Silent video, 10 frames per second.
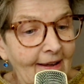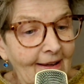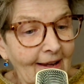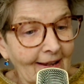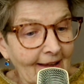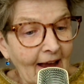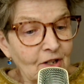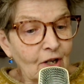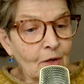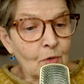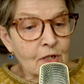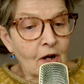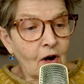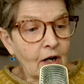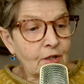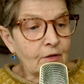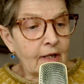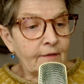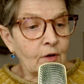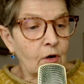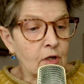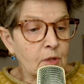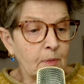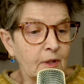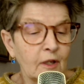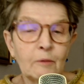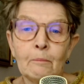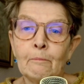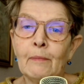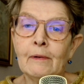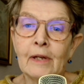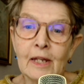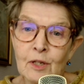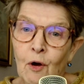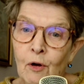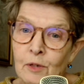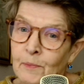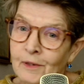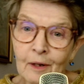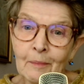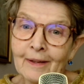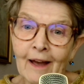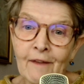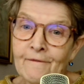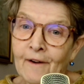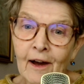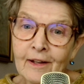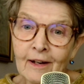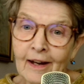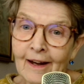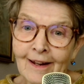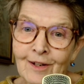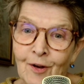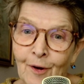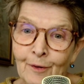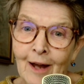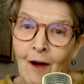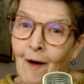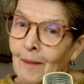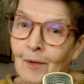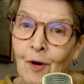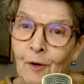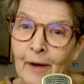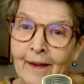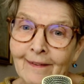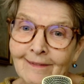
It actually was hard to leave the his hospital, but I finally let go now. I'm going.